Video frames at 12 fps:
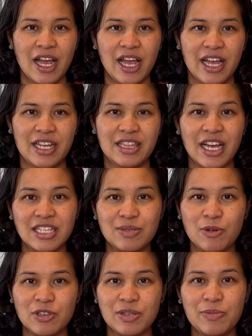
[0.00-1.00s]
And that's
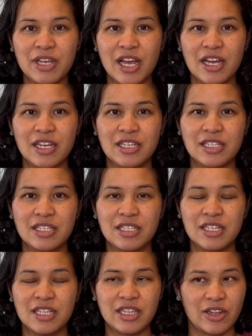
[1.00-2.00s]
mostly because
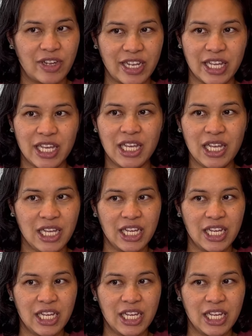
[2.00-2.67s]
they're icky.